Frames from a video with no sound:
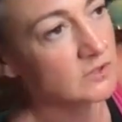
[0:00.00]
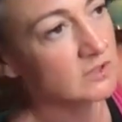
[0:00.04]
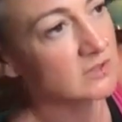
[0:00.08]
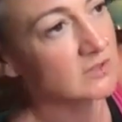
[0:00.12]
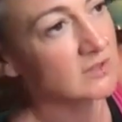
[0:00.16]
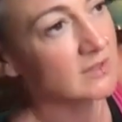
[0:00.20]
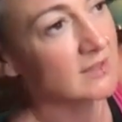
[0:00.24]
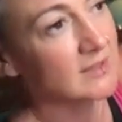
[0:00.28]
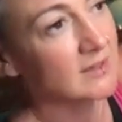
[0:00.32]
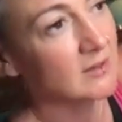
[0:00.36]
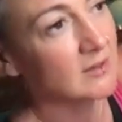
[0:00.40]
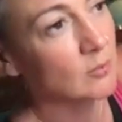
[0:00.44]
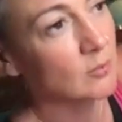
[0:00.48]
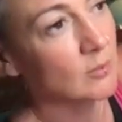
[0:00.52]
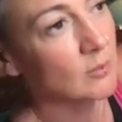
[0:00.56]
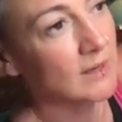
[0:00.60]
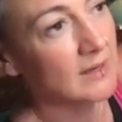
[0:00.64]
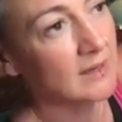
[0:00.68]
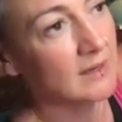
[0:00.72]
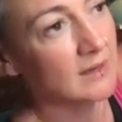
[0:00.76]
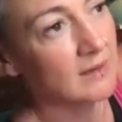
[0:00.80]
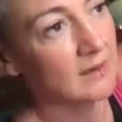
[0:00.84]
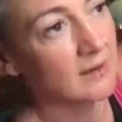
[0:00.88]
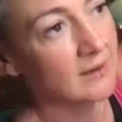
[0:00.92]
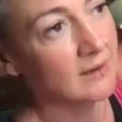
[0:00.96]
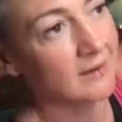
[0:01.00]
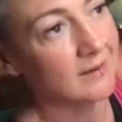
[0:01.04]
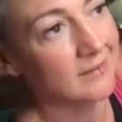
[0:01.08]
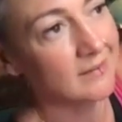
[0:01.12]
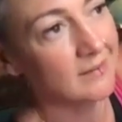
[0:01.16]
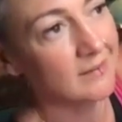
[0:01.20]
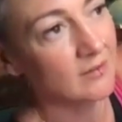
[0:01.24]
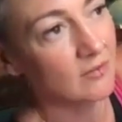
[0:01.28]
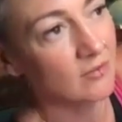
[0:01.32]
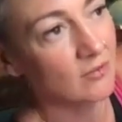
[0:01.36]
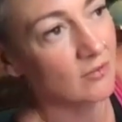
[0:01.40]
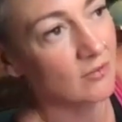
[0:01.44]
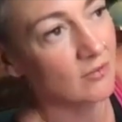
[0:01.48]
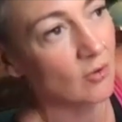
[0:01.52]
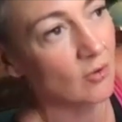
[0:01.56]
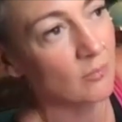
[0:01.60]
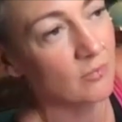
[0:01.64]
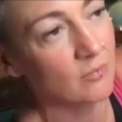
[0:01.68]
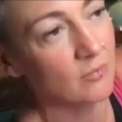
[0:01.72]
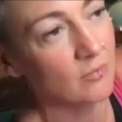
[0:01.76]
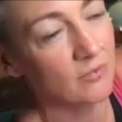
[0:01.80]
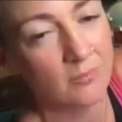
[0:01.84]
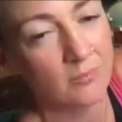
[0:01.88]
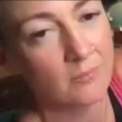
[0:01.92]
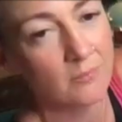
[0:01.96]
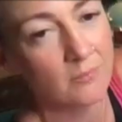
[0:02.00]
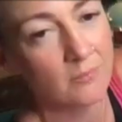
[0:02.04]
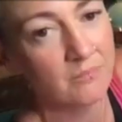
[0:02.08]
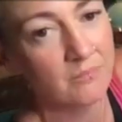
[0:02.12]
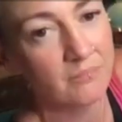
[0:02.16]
Just a little wiggly line that stops